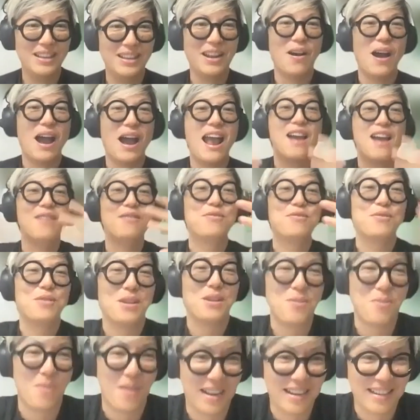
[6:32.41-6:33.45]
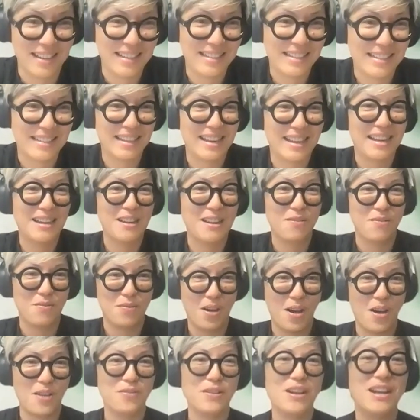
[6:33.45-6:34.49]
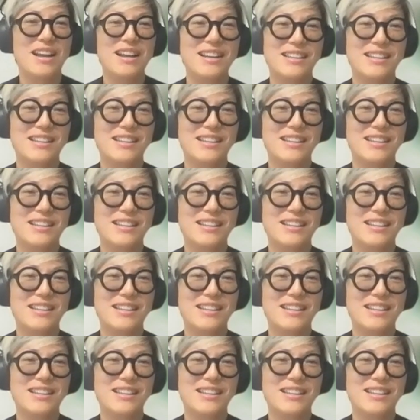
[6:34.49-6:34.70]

You know, everyone needs to get involved.